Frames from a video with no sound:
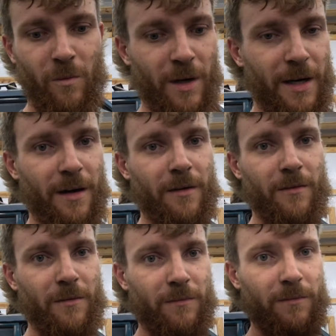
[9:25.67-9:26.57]
where
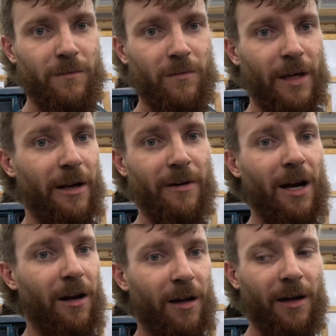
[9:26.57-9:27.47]
at
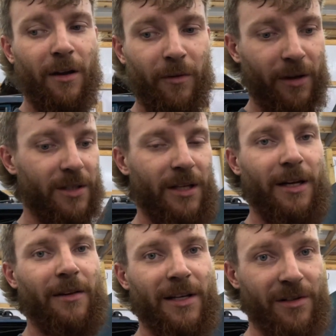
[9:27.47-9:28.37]
ride height, when they're sitting
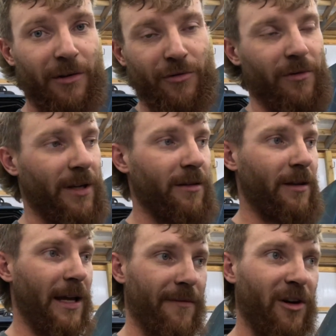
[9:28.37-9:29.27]
there, that's neutral.
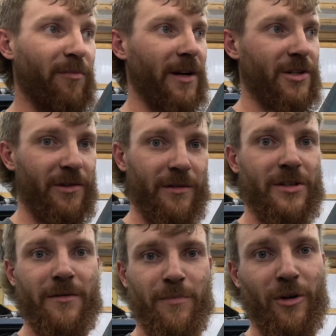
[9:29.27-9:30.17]
They have no pressure. You can
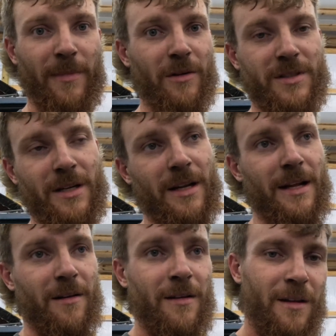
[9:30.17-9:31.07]
pull bolts in and
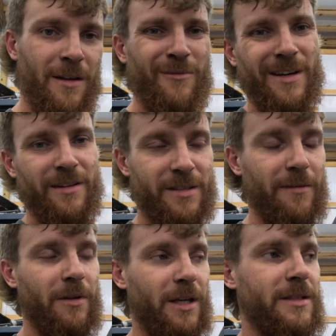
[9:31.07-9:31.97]
out
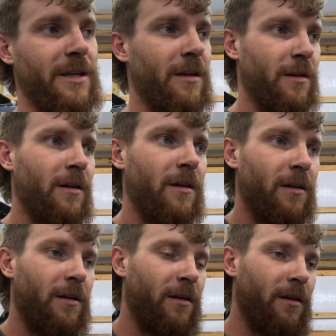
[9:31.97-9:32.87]
relatively easy.
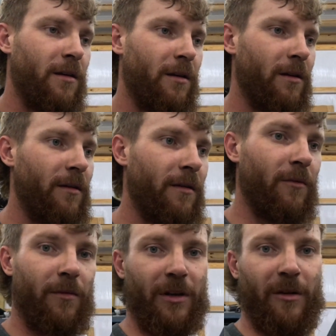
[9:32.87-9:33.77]

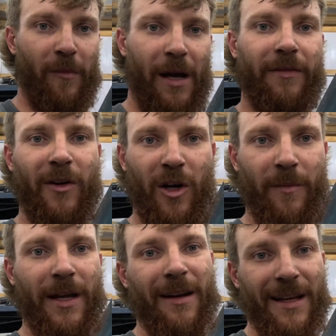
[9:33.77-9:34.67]
Might have to go
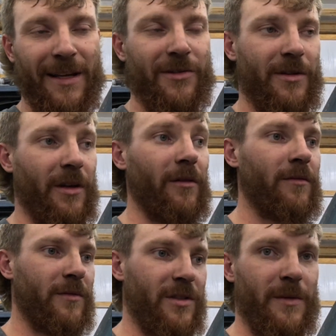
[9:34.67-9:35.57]
up and down an inch or two,
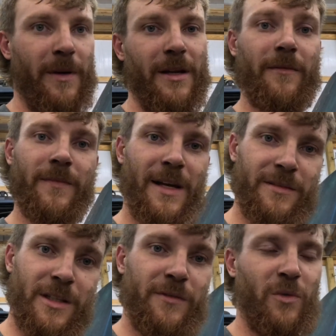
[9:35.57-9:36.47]
just depending on
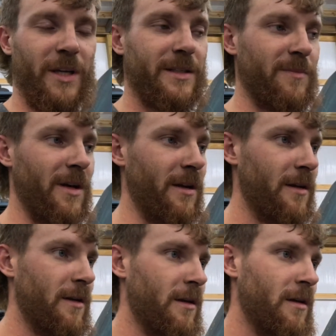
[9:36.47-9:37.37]
how stuff tweaks. But
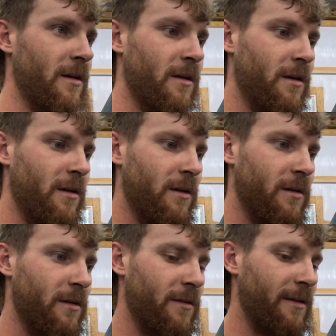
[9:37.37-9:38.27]

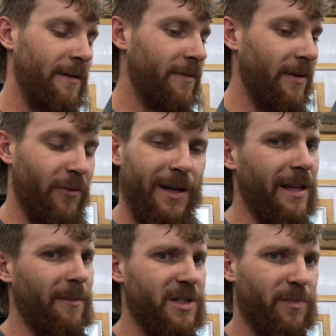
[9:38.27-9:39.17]
I've never
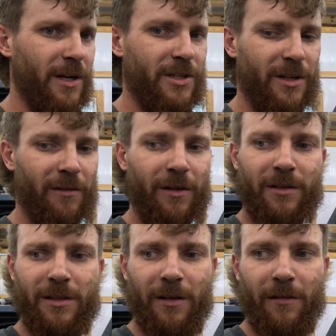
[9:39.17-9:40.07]
ran that much pressure on it
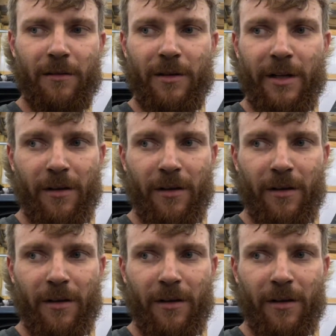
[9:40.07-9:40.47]
sitting,